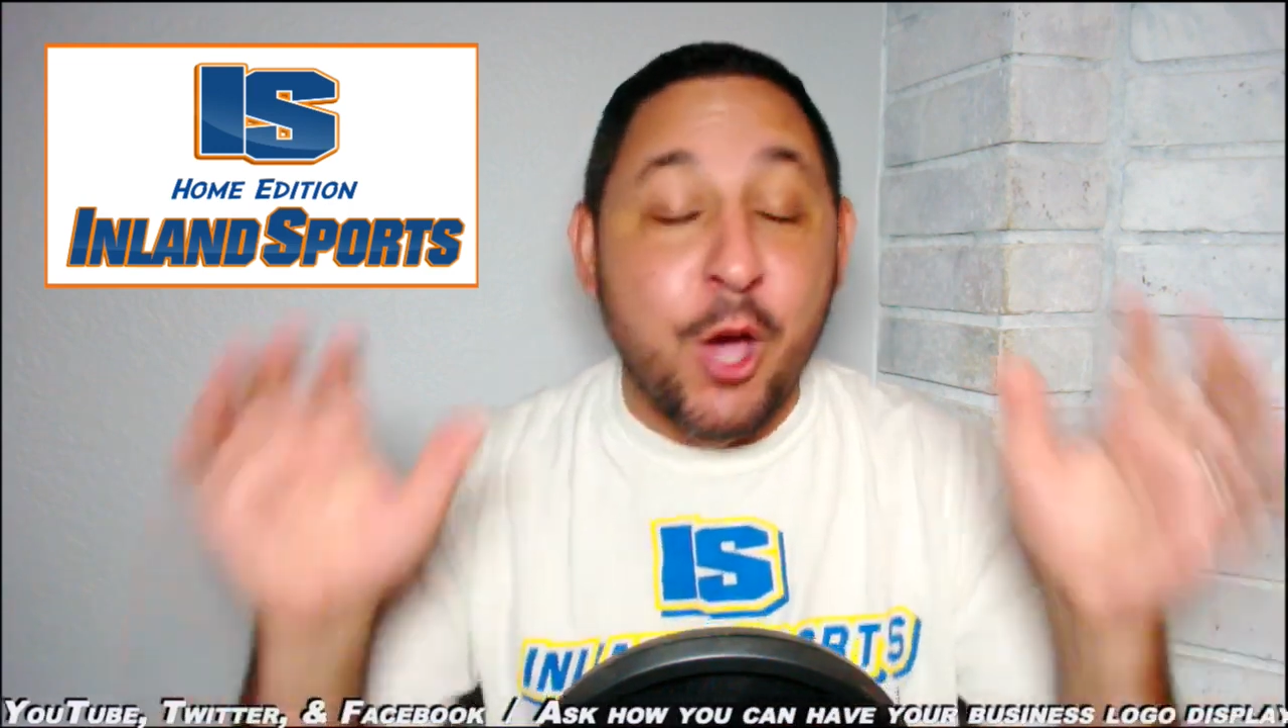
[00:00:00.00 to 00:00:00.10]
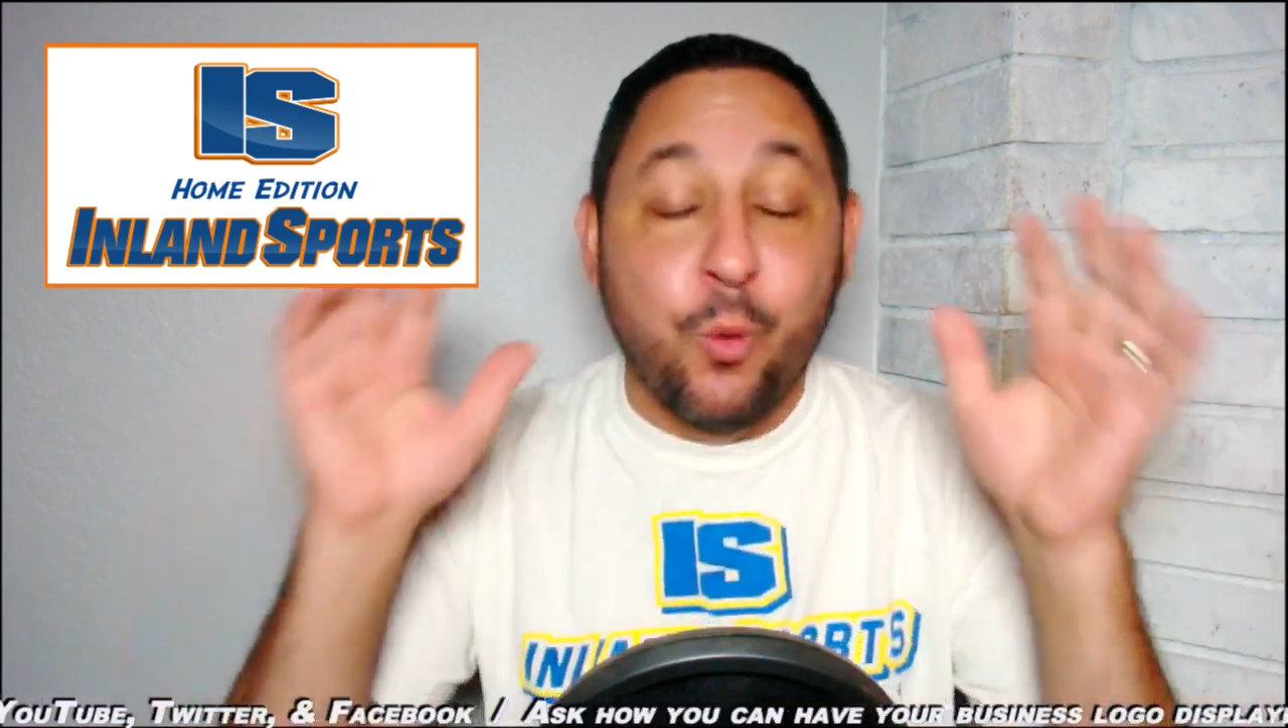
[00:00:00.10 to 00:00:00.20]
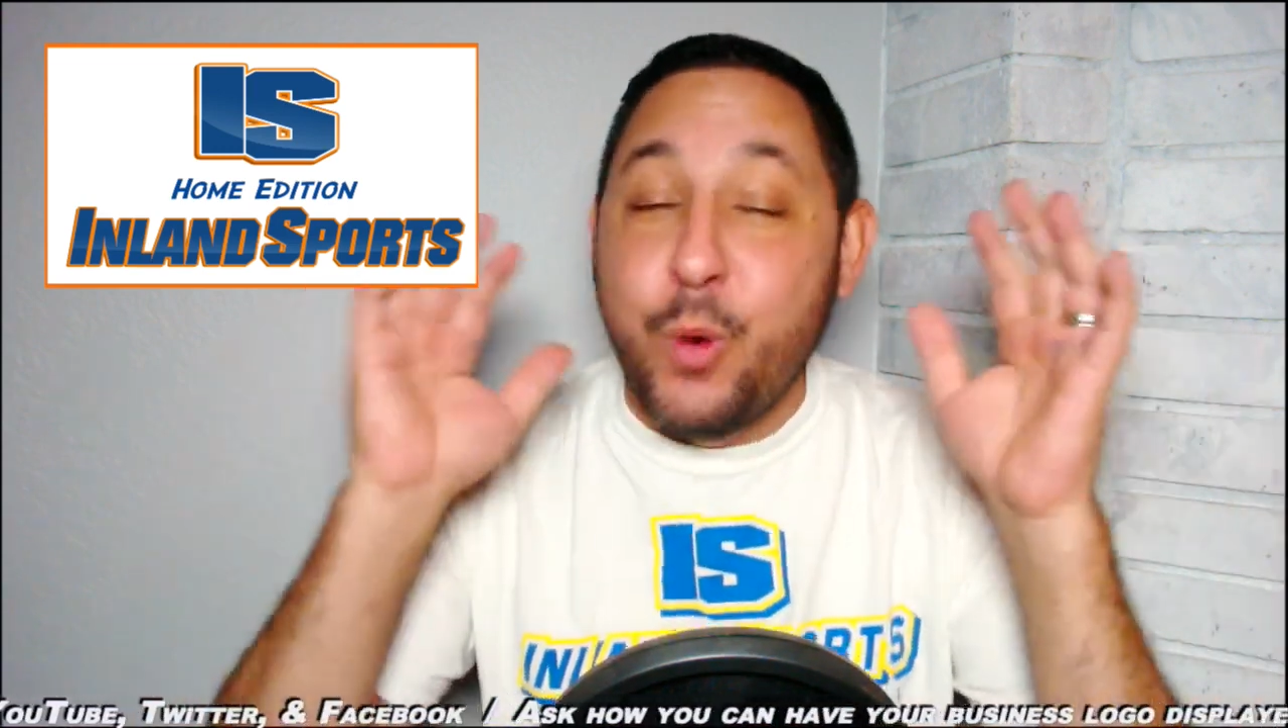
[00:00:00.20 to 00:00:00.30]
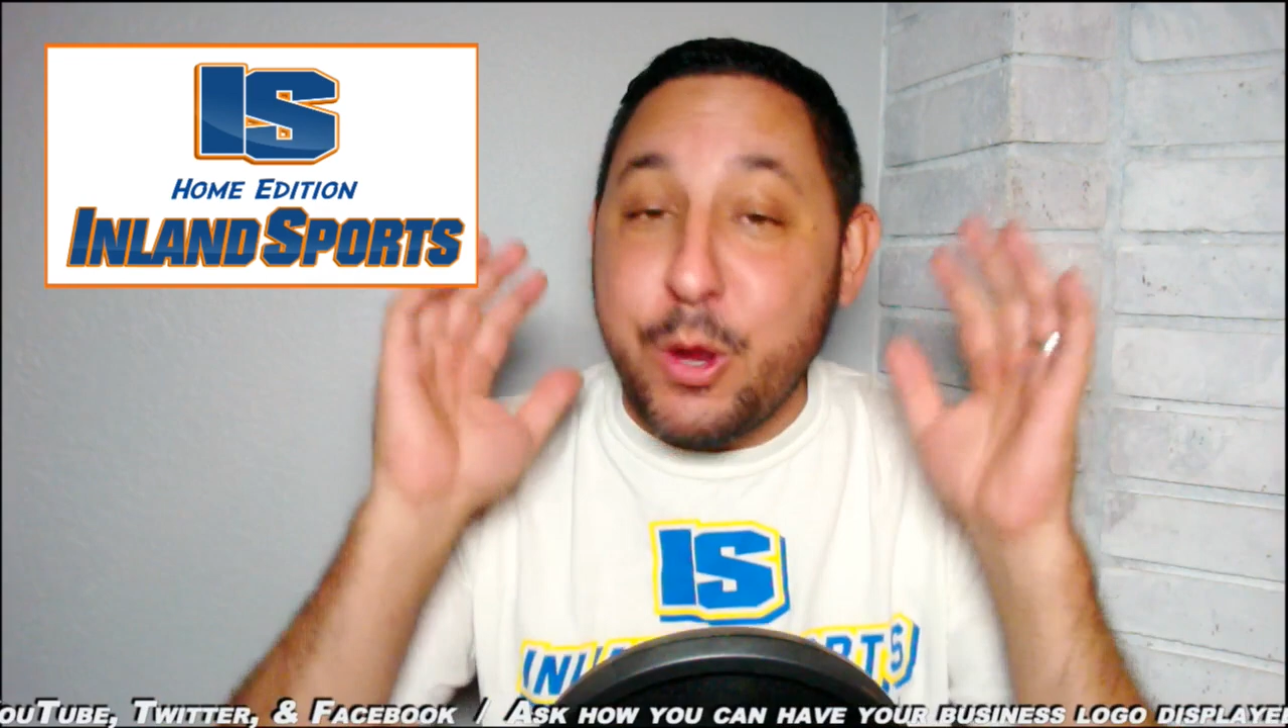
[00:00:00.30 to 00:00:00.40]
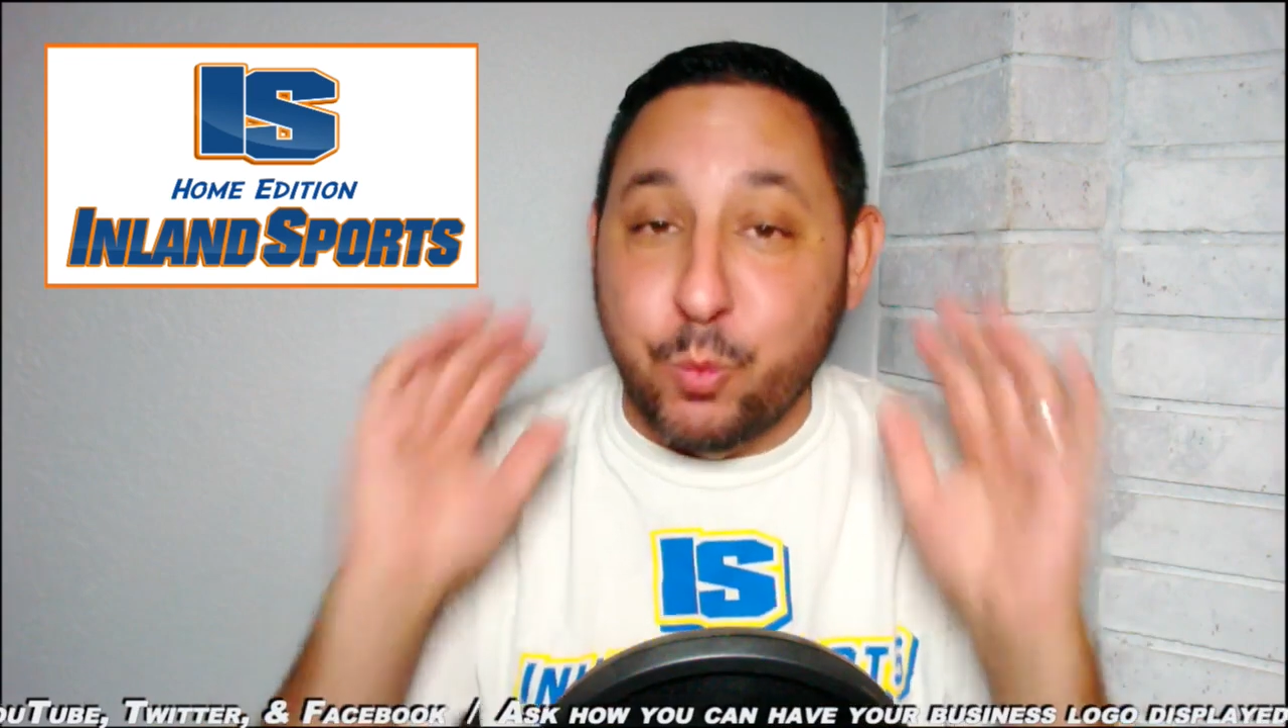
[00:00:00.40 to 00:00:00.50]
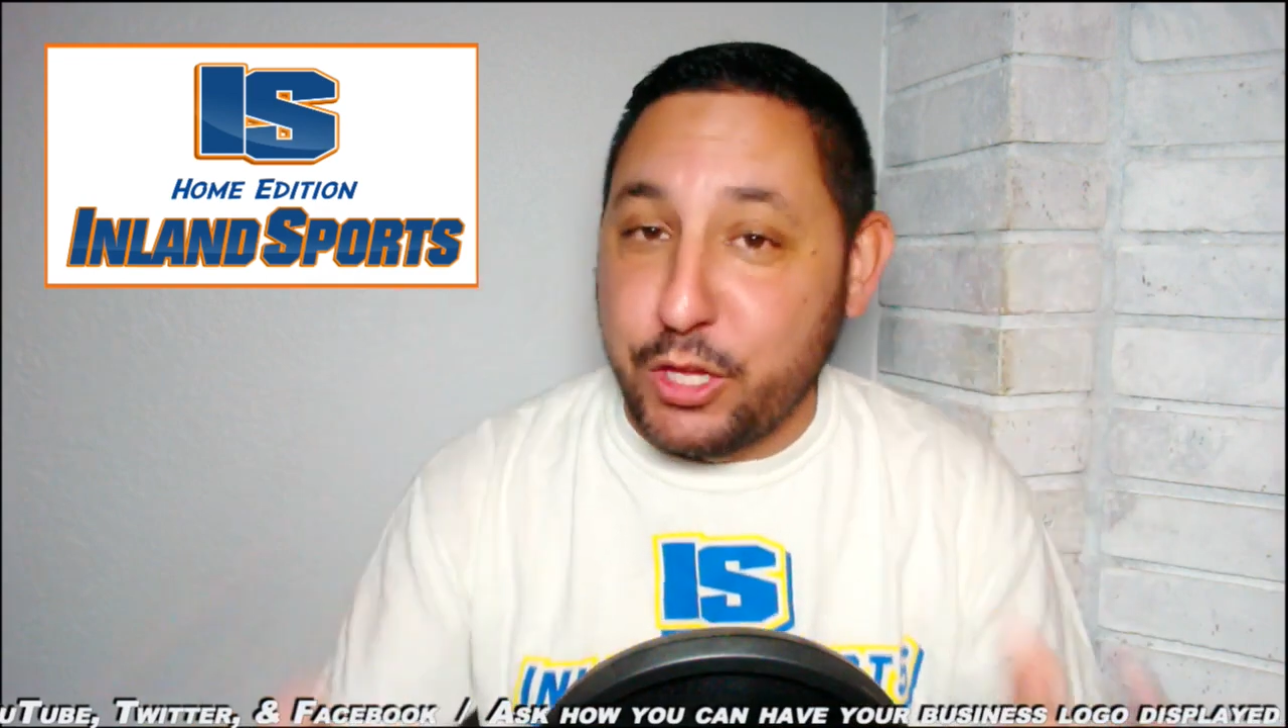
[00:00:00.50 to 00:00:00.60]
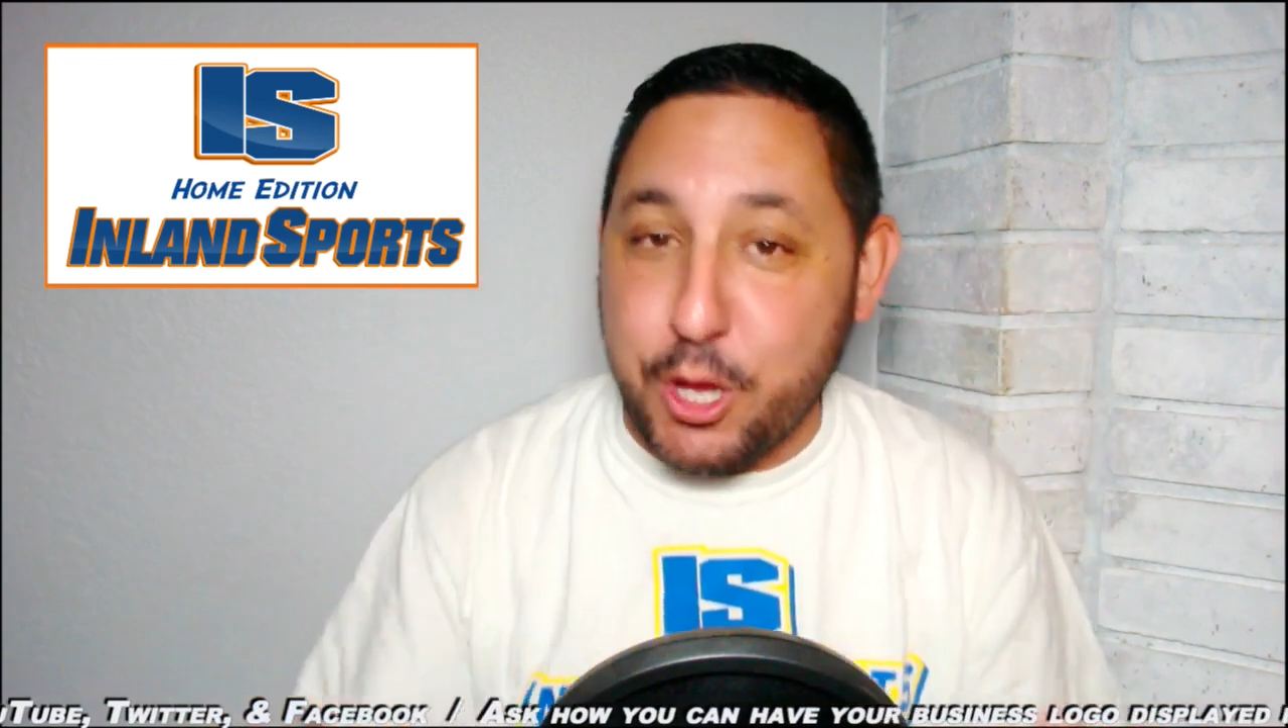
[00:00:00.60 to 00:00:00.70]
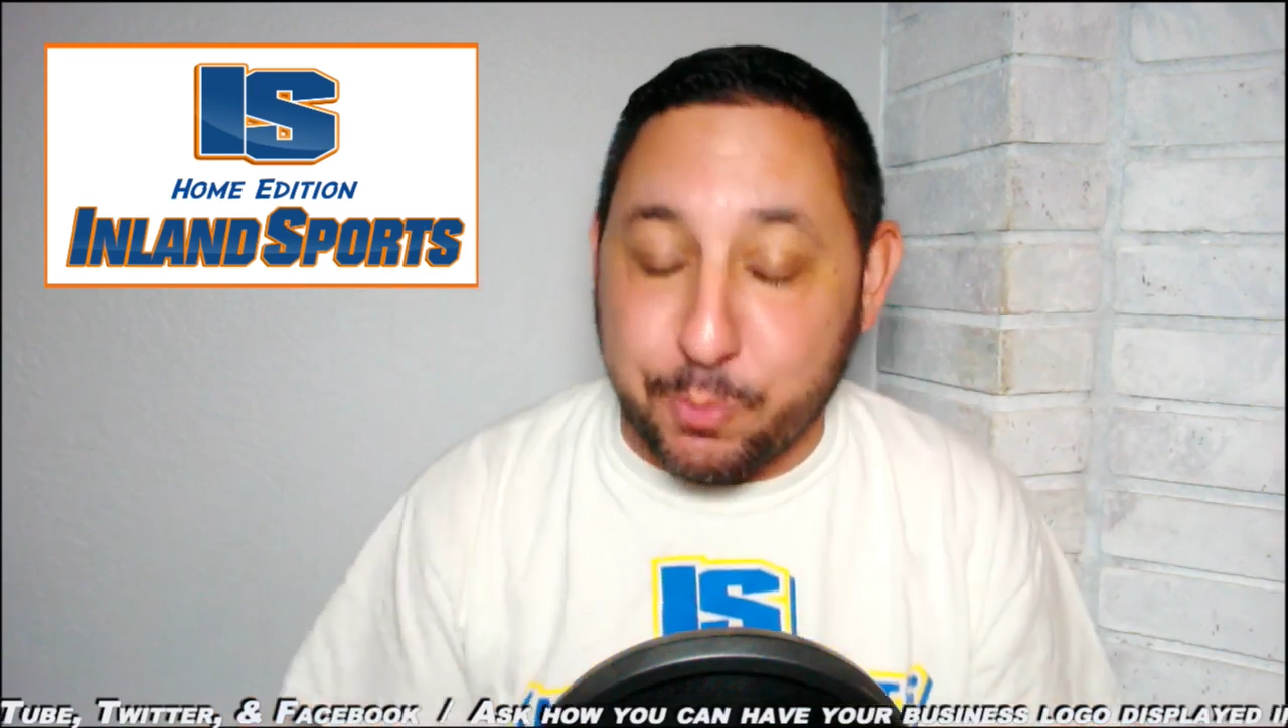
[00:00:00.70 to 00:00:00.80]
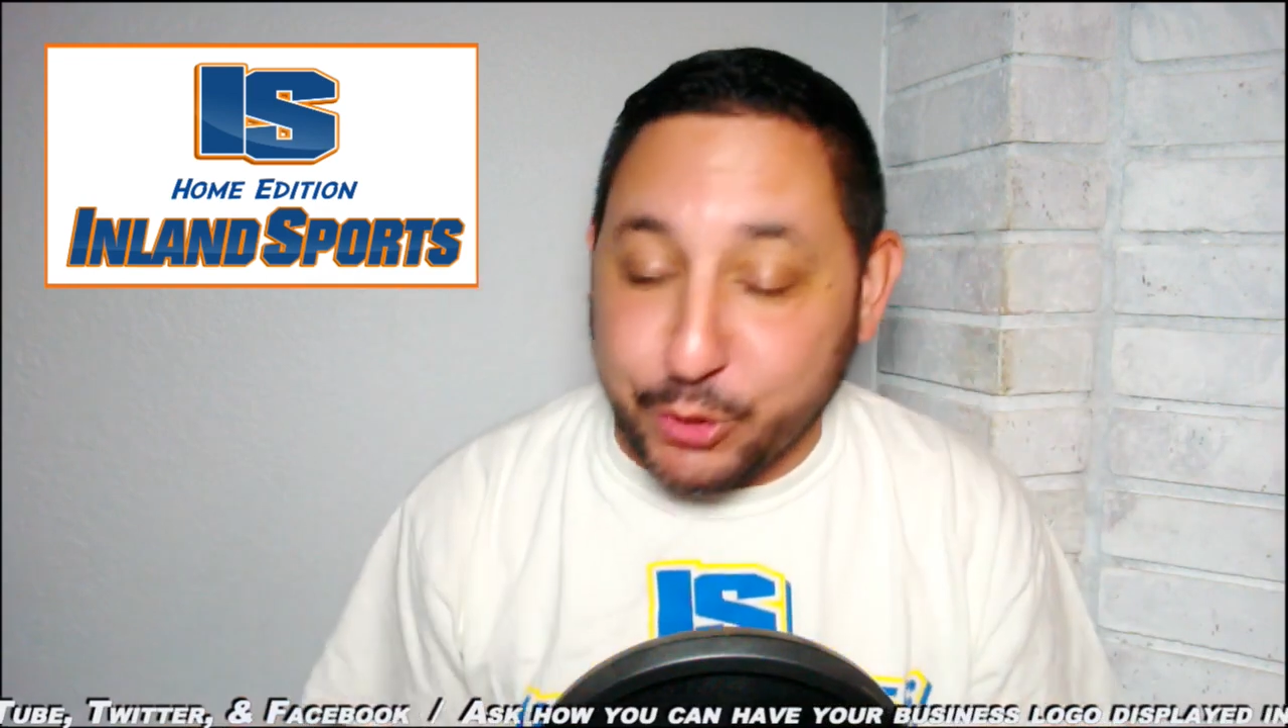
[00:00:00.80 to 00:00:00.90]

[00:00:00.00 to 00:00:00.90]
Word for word: We really